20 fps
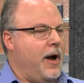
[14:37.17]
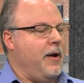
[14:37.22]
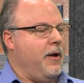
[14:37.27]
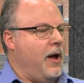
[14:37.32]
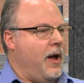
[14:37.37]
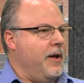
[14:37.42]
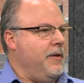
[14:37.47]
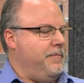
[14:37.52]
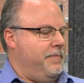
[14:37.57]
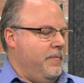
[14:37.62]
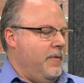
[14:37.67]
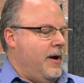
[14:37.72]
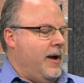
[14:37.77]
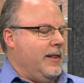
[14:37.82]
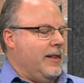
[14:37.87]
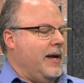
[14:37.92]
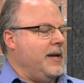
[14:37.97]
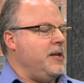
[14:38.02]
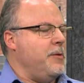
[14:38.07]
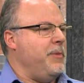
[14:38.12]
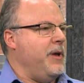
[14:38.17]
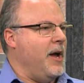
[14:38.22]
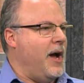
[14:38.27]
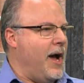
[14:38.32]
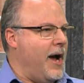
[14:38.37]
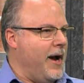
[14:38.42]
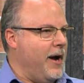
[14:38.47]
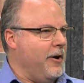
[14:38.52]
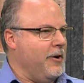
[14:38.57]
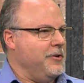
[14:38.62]
I'd like to be
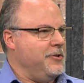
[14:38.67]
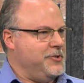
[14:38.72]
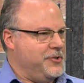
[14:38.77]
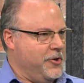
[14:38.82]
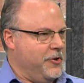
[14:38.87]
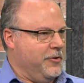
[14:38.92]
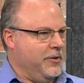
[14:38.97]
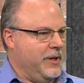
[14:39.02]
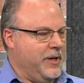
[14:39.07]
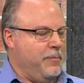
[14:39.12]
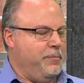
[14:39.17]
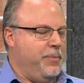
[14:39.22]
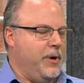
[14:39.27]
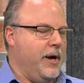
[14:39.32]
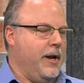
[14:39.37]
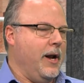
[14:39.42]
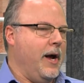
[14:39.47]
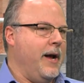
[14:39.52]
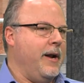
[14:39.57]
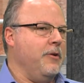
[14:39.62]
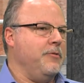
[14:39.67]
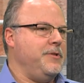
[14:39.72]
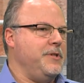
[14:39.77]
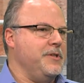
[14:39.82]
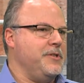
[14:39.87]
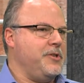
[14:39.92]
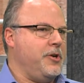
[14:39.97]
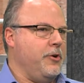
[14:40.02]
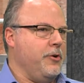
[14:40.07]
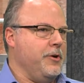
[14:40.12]
hired, certainly, but I don't
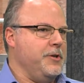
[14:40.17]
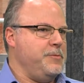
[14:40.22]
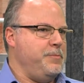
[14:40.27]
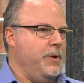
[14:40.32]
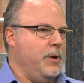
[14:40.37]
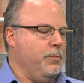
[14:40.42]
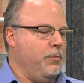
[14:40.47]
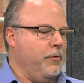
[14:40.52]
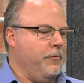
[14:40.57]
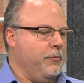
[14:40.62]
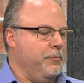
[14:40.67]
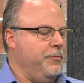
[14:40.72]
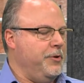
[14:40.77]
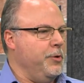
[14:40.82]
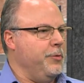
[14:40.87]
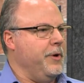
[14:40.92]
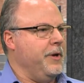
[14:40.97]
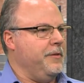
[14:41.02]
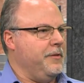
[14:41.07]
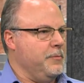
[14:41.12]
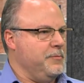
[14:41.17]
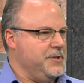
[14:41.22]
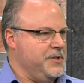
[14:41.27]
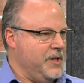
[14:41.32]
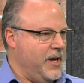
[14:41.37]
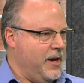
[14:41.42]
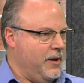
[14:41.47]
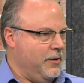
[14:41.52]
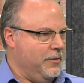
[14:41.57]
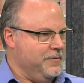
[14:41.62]
discourage people from doing it
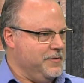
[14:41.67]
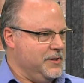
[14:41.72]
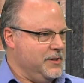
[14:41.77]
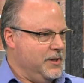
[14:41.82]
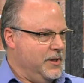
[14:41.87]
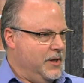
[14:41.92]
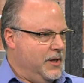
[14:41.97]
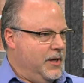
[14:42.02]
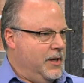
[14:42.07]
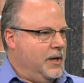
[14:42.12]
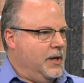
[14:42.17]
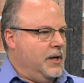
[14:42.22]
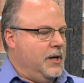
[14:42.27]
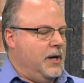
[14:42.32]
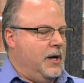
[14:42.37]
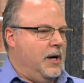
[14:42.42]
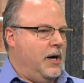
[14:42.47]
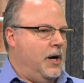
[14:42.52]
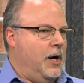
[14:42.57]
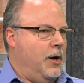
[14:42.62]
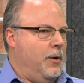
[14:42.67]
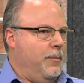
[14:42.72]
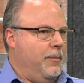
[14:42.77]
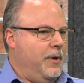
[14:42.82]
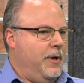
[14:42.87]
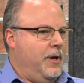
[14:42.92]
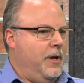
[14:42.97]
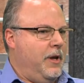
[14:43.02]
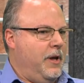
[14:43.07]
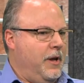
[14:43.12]
themselves
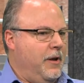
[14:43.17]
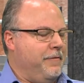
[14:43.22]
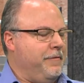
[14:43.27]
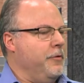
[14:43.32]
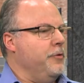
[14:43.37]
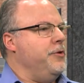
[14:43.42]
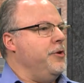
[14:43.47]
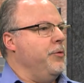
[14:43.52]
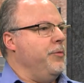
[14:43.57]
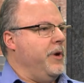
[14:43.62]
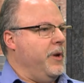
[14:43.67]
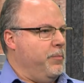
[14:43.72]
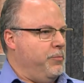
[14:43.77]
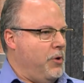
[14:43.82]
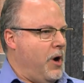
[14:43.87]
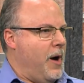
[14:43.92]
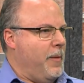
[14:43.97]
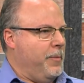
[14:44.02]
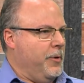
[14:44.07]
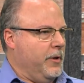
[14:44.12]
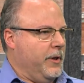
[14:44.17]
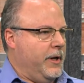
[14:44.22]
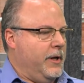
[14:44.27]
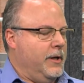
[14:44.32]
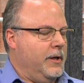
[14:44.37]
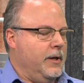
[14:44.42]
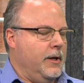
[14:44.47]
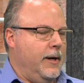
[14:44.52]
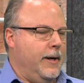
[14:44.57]
if they're doing it properly.